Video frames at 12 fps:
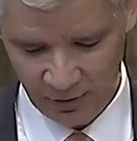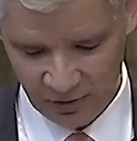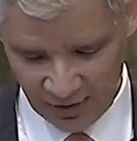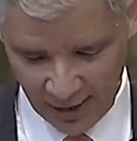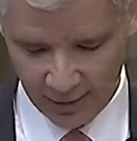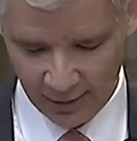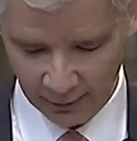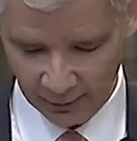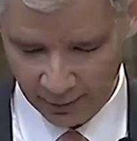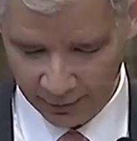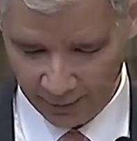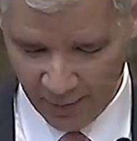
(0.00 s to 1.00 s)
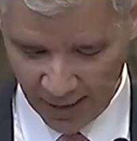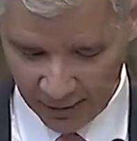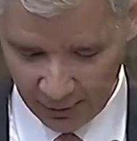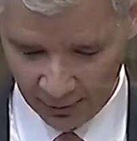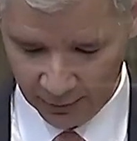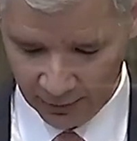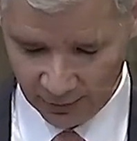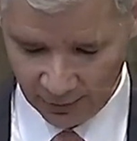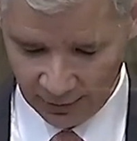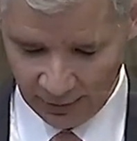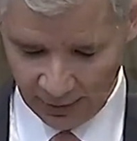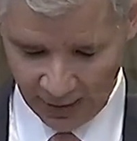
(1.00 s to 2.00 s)
stating that the
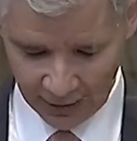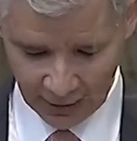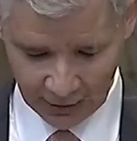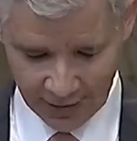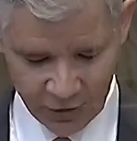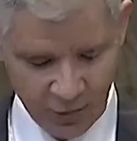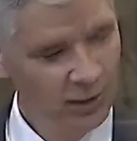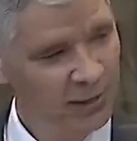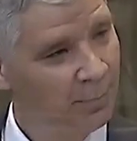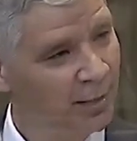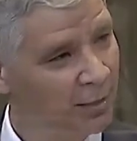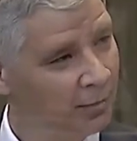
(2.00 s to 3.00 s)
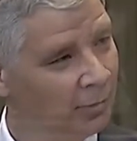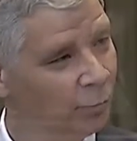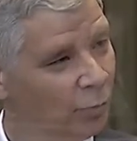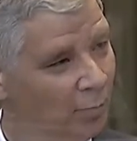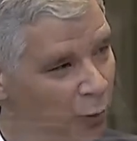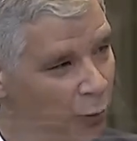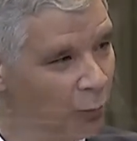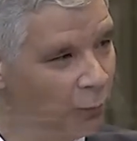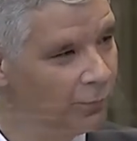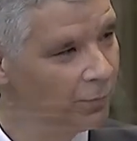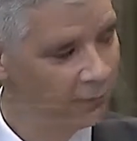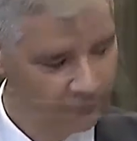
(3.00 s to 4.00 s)
mannequins had allegedly been removed